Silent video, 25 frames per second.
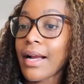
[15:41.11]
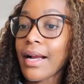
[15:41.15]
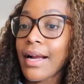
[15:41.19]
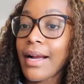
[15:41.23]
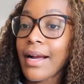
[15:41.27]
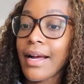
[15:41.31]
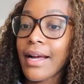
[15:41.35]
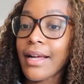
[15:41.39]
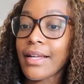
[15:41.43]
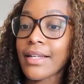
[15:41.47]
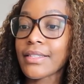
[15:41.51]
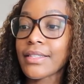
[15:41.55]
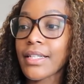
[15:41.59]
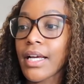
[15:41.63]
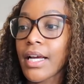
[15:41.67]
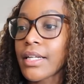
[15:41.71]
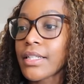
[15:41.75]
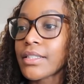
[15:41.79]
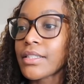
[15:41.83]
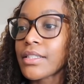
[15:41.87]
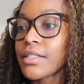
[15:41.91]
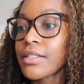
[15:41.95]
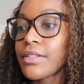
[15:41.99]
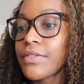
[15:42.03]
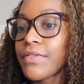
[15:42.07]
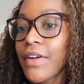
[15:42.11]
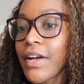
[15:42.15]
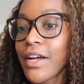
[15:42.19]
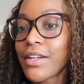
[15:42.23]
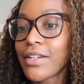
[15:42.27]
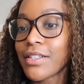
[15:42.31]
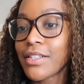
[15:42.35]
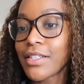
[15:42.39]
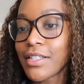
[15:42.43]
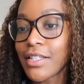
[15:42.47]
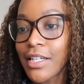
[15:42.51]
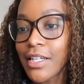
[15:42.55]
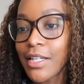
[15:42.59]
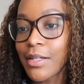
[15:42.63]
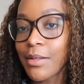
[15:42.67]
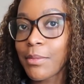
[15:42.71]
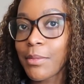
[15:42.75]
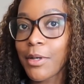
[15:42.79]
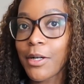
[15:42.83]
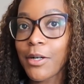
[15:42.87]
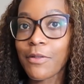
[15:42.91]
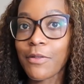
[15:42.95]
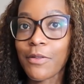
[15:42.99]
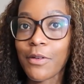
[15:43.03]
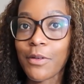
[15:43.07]
Guys, I just found an
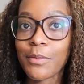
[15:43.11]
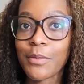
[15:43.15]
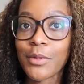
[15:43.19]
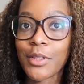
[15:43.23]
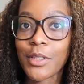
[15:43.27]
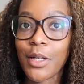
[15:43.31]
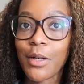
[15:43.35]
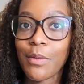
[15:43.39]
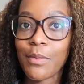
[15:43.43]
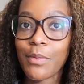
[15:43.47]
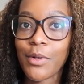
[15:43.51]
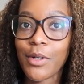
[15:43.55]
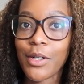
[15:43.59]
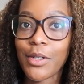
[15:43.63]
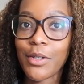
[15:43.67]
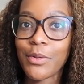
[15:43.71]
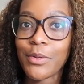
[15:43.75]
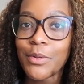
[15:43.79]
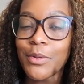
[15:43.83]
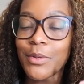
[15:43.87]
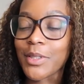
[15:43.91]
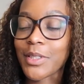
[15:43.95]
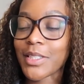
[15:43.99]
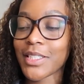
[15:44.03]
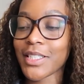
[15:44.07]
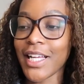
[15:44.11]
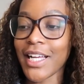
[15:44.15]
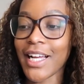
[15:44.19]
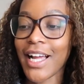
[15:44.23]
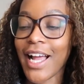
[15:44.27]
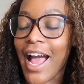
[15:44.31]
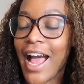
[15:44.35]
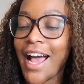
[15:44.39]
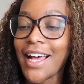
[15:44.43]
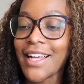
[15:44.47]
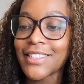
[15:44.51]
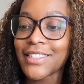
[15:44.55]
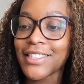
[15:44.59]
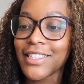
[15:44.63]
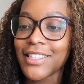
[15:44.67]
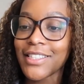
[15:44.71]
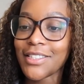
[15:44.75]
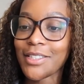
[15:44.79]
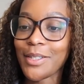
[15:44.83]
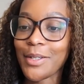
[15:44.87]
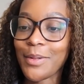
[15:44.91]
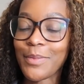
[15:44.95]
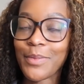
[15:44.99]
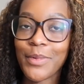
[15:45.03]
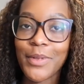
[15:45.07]
email from someone who was like asking
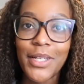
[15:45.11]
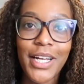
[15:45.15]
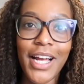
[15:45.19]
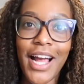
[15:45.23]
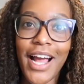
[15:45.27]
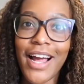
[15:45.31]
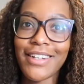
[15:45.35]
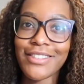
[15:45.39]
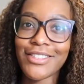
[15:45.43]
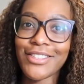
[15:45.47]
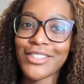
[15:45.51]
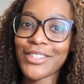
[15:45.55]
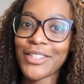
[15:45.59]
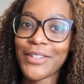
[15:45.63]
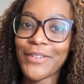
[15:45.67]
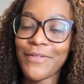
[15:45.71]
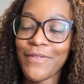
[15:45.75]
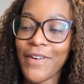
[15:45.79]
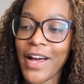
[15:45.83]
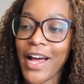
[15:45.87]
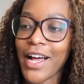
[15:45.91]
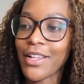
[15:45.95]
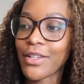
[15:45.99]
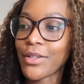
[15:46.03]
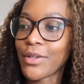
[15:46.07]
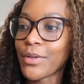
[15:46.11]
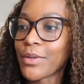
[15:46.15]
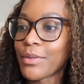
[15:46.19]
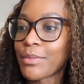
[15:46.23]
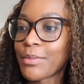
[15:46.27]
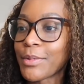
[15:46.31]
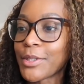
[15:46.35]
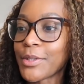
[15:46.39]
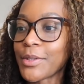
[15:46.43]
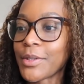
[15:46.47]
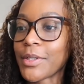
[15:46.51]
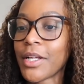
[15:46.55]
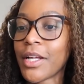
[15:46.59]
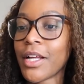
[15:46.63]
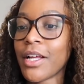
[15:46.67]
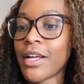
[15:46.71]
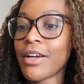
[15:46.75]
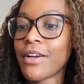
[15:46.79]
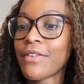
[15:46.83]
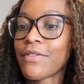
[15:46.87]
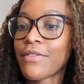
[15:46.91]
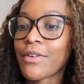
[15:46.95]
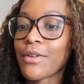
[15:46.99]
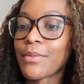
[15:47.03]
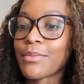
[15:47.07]
something actually valuable
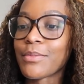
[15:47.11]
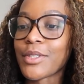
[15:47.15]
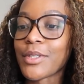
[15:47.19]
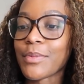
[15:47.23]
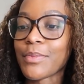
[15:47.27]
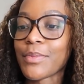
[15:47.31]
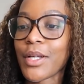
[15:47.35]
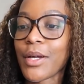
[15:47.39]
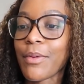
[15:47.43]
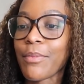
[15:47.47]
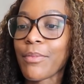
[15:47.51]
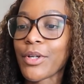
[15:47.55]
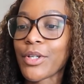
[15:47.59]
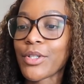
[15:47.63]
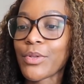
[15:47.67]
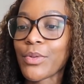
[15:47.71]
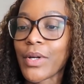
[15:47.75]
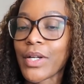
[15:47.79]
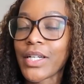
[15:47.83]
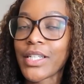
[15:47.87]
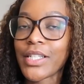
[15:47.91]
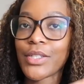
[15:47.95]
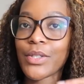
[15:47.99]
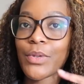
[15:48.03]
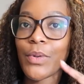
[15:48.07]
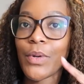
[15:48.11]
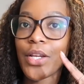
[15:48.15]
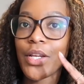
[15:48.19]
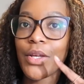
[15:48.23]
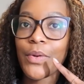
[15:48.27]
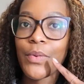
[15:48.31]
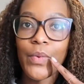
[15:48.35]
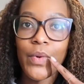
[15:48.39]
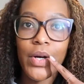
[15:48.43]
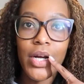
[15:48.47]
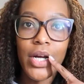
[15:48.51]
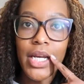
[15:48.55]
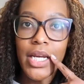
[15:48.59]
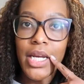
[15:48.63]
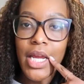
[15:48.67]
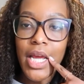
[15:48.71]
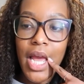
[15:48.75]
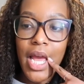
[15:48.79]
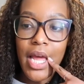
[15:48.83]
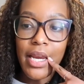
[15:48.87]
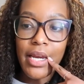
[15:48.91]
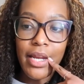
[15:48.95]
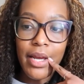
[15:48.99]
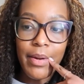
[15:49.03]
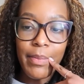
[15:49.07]
from September 2021,
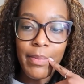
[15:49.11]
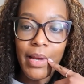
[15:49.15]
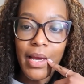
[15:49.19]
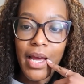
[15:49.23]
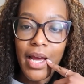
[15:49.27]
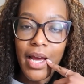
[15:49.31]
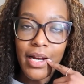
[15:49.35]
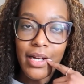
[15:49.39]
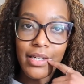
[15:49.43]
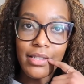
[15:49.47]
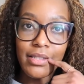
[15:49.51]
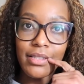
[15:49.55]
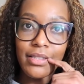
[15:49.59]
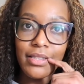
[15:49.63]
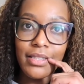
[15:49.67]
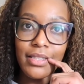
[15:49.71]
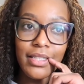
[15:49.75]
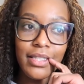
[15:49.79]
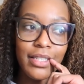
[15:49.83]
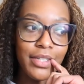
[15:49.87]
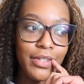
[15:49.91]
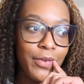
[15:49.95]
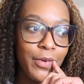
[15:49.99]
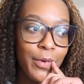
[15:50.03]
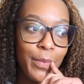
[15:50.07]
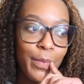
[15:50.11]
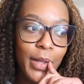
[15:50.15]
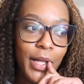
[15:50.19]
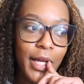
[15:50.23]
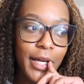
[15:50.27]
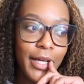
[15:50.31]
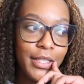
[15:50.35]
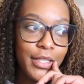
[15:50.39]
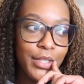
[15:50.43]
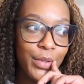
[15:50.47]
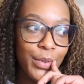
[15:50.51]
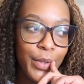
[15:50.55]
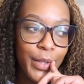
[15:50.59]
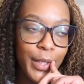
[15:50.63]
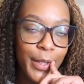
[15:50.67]
and I'm actually gonna reply to